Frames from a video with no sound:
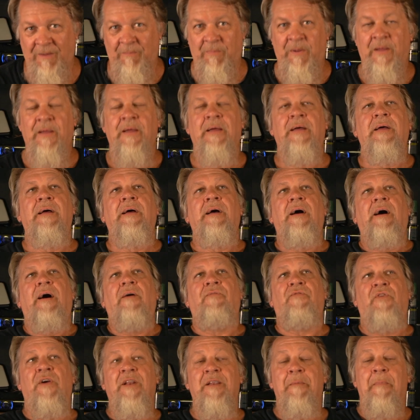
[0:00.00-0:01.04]

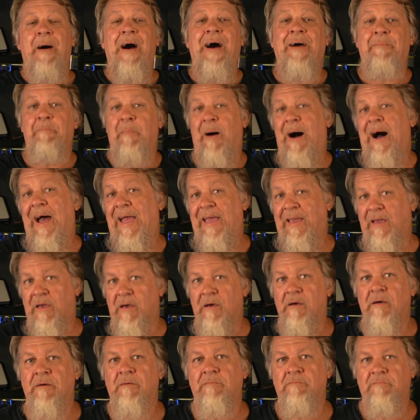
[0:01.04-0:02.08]
A friend of mine, Mike,
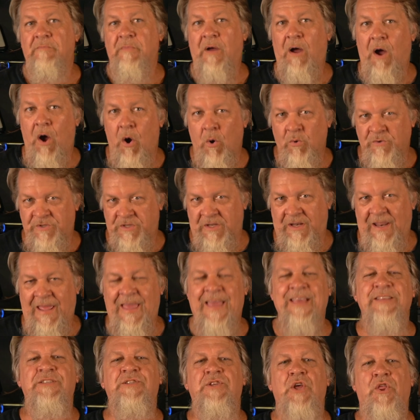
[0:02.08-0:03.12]
owns it.
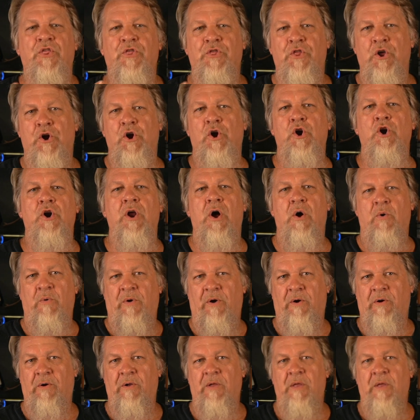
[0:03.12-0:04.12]
He's the third owner.